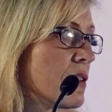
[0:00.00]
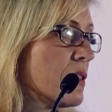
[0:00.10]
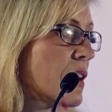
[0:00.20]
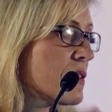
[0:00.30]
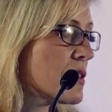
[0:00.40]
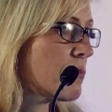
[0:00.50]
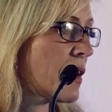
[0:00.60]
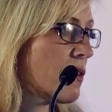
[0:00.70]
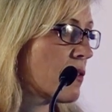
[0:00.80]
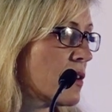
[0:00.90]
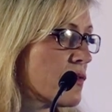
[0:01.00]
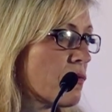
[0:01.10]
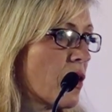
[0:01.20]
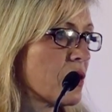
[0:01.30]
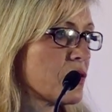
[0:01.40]
that somehow gives
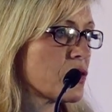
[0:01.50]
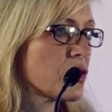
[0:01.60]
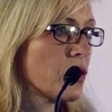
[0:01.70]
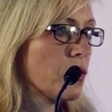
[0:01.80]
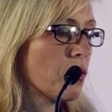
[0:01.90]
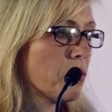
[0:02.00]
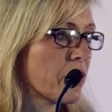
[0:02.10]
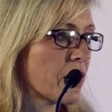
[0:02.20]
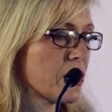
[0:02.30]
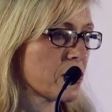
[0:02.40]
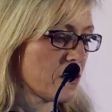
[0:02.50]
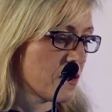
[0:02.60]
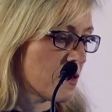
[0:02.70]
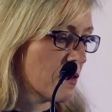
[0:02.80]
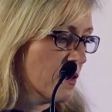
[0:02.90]
rise to
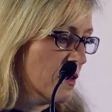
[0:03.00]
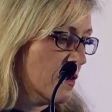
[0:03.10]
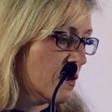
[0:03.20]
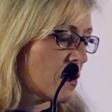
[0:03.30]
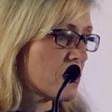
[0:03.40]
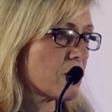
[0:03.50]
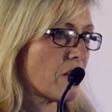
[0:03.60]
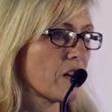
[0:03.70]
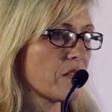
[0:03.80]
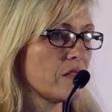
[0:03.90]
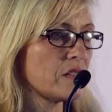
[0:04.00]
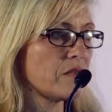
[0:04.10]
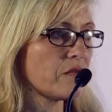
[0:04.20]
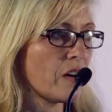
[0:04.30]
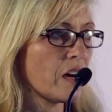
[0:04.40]
obligations under
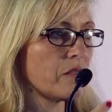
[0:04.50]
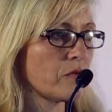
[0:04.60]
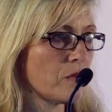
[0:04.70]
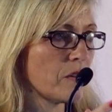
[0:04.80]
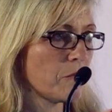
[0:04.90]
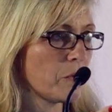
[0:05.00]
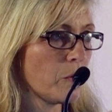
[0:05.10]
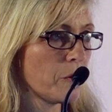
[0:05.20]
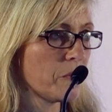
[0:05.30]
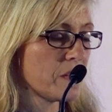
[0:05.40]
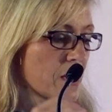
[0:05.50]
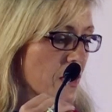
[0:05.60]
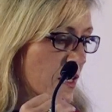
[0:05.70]
IR35 or employment.